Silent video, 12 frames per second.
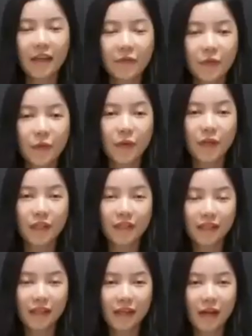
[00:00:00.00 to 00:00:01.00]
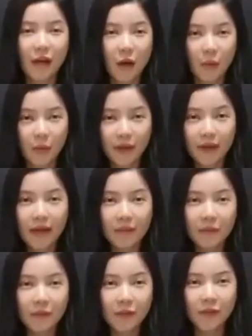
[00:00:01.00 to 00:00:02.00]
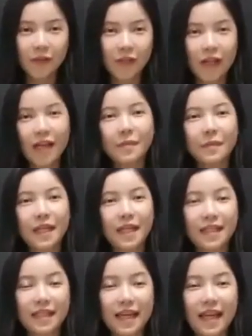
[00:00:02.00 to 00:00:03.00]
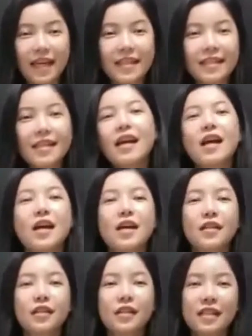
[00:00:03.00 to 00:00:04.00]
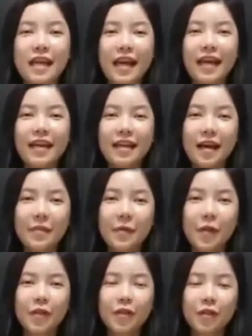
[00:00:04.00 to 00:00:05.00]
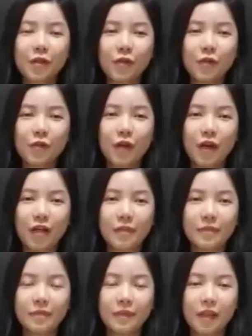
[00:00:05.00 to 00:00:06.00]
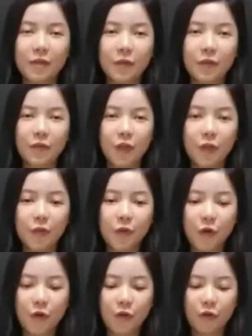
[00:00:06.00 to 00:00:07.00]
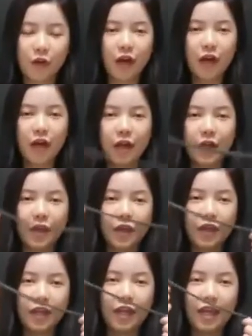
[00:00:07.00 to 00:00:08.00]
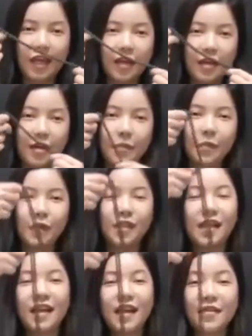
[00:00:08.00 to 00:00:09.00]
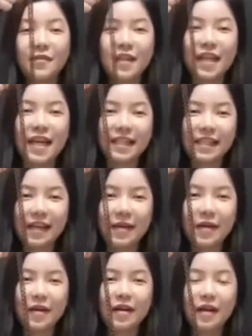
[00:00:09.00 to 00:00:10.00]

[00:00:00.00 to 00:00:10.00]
everyone, welcome to channel B again. Today I'm going to do a review of the Bottega Veneta